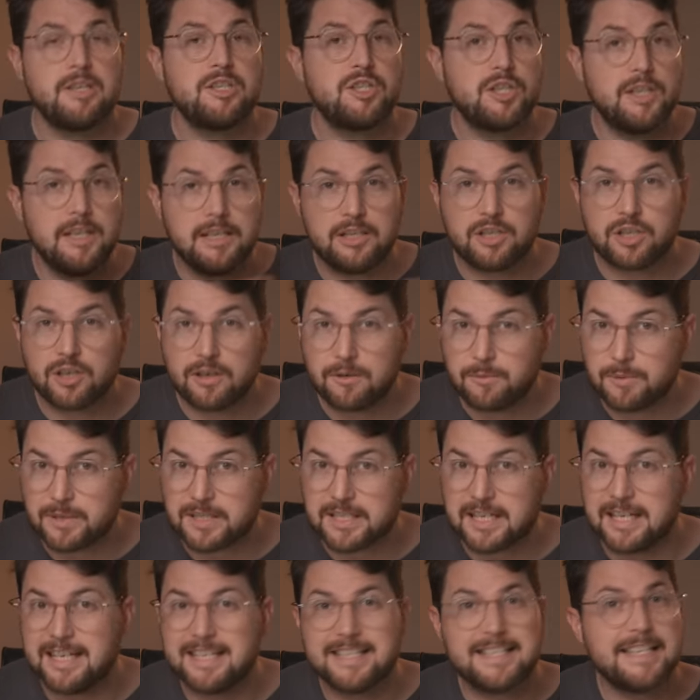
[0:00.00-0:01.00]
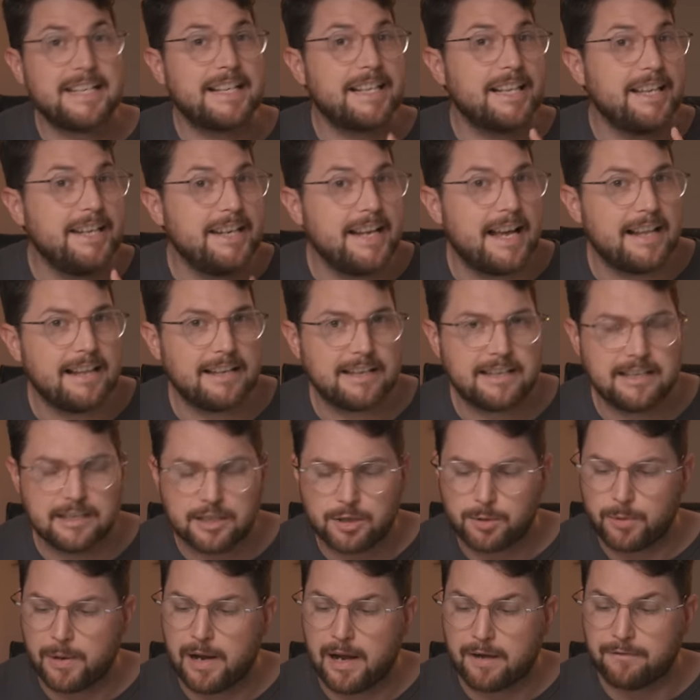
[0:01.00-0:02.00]
So the next shade whiskey is a Glenallachie
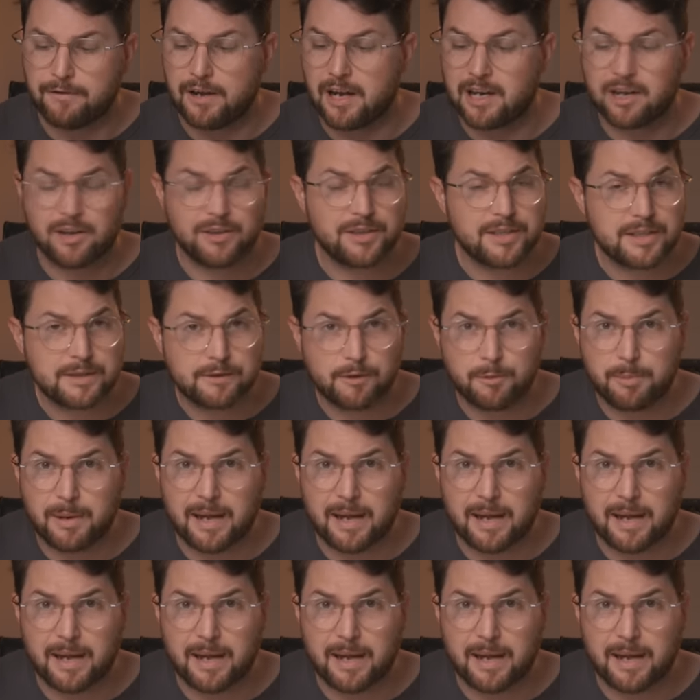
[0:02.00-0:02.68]
12. I got this for